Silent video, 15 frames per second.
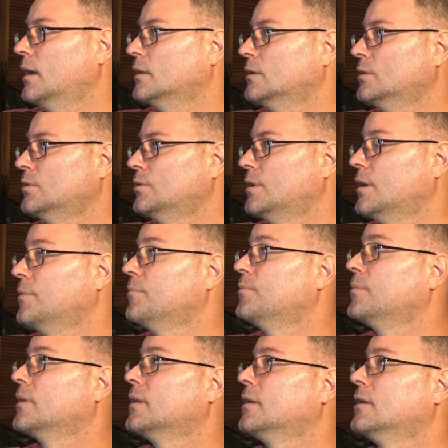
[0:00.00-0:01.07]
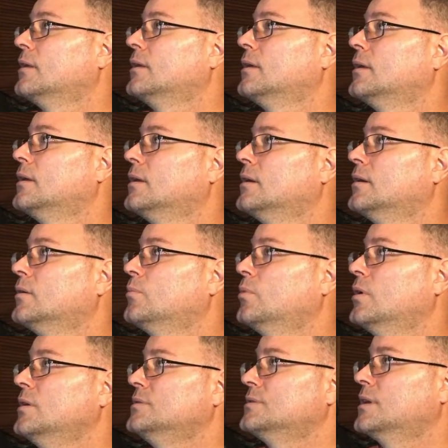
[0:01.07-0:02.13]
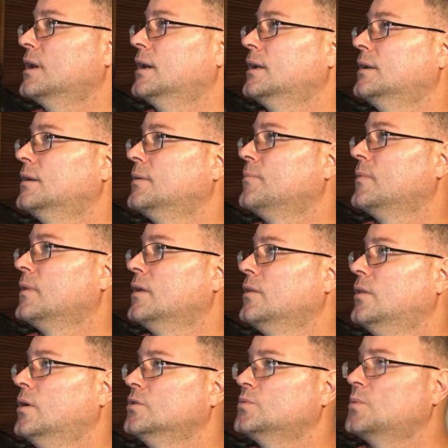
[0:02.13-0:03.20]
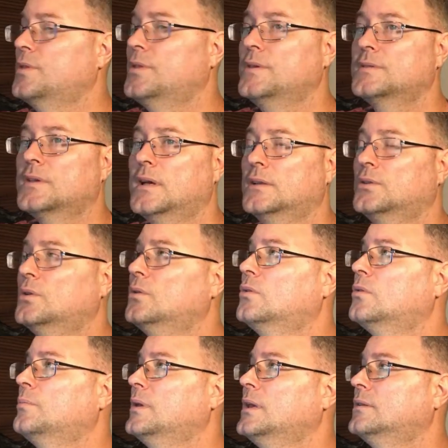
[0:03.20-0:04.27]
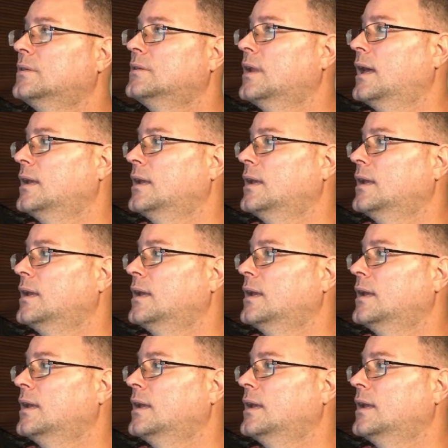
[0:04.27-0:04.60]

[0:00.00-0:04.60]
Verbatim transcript: Praise God. Those with us on Google Meet tonight, do you have any prayer requests?